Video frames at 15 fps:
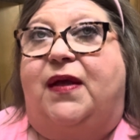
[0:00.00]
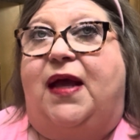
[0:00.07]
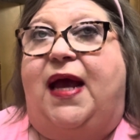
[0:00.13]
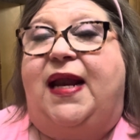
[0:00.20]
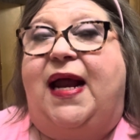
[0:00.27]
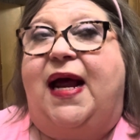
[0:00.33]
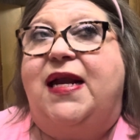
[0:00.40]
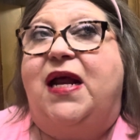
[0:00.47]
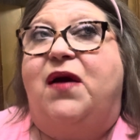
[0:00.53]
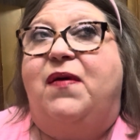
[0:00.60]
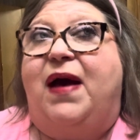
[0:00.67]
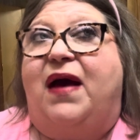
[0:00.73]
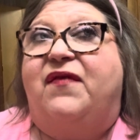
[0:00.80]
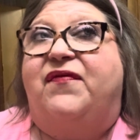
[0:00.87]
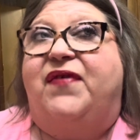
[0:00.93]
And I know
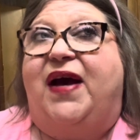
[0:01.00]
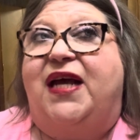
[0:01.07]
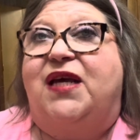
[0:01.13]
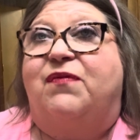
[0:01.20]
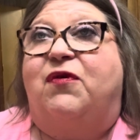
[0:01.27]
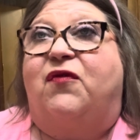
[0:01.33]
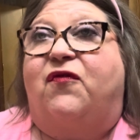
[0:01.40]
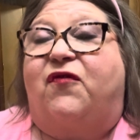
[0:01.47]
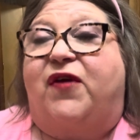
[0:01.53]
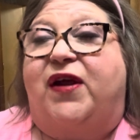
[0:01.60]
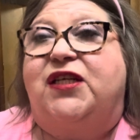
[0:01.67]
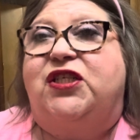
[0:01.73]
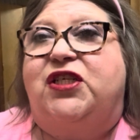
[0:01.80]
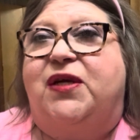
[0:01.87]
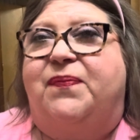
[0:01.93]
how valuable
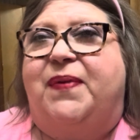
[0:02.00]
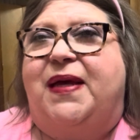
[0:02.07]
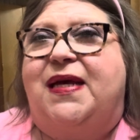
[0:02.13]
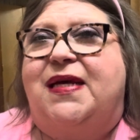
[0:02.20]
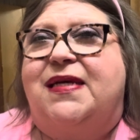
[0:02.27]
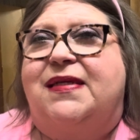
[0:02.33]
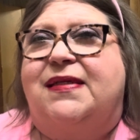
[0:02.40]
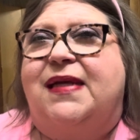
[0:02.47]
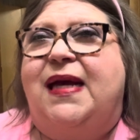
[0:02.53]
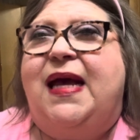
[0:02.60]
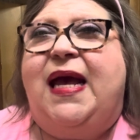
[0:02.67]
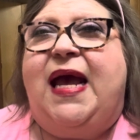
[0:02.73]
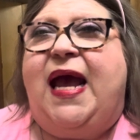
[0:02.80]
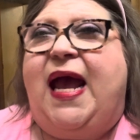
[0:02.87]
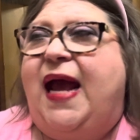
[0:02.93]
friendship is,
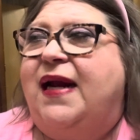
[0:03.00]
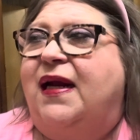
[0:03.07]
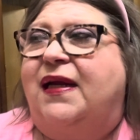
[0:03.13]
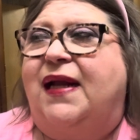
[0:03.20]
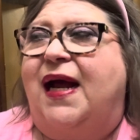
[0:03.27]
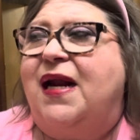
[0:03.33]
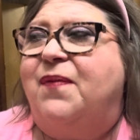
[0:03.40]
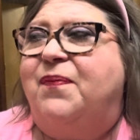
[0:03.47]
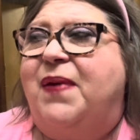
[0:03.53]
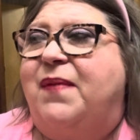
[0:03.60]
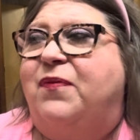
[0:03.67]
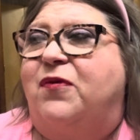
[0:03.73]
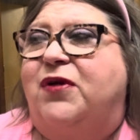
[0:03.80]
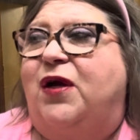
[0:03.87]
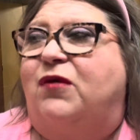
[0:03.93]
and a lot of
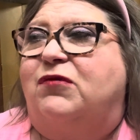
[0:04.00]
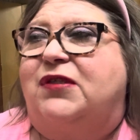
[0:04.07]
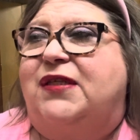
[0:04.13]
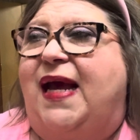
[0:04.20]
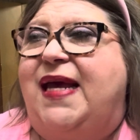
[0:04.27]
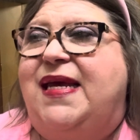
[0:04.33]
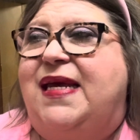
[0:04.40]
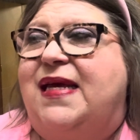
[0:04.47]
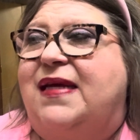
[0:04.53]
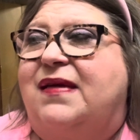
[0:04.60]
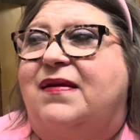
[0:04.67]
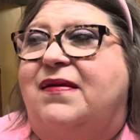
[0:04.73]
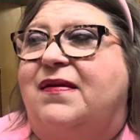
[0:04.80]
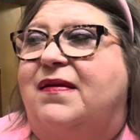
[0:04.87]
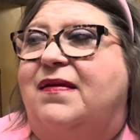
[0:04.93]
people don't take it